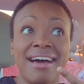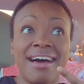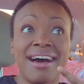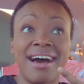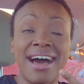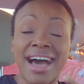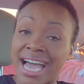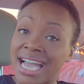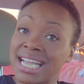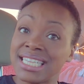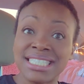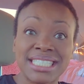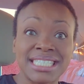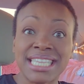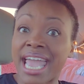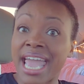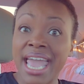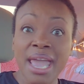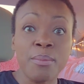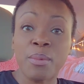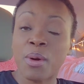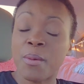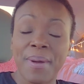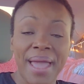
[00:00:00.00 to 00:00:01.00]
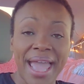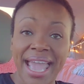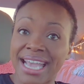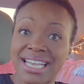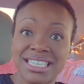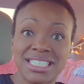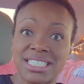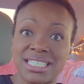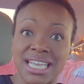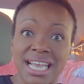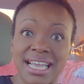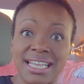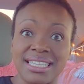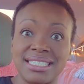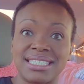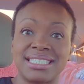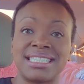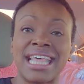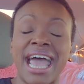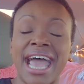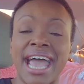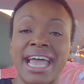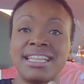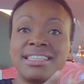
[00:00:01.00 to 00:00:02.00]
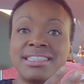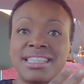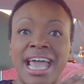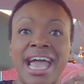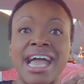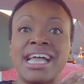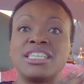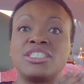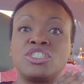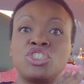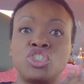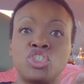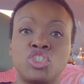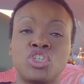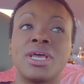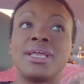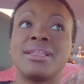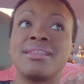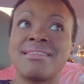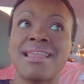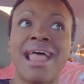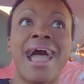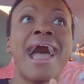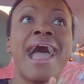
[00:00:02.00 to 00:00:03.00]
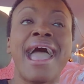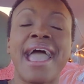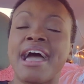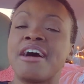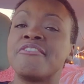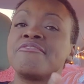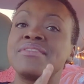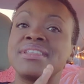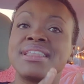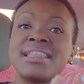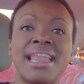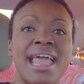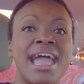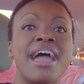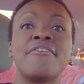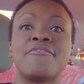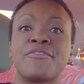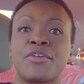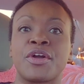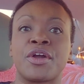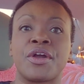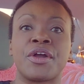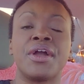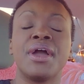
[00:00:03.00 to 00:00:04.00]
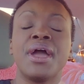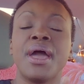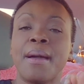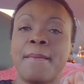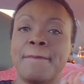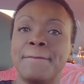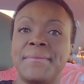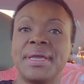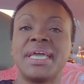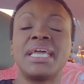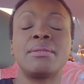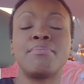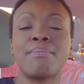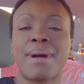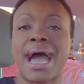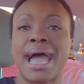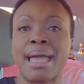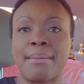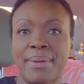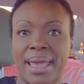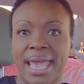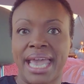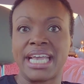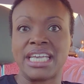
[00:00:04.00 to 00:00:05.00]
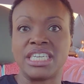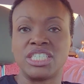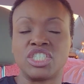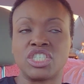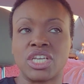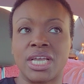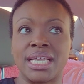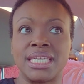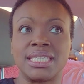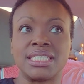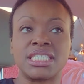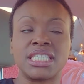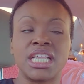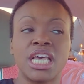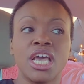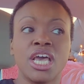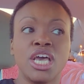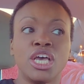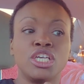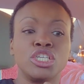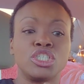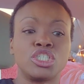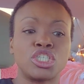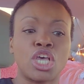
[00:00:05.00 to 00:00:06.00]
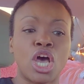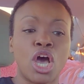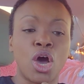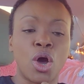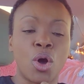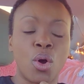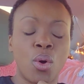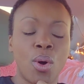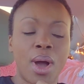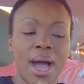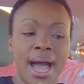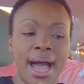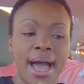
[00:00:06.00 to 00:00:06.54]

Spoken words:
unstable patients that should not have never been my patients. So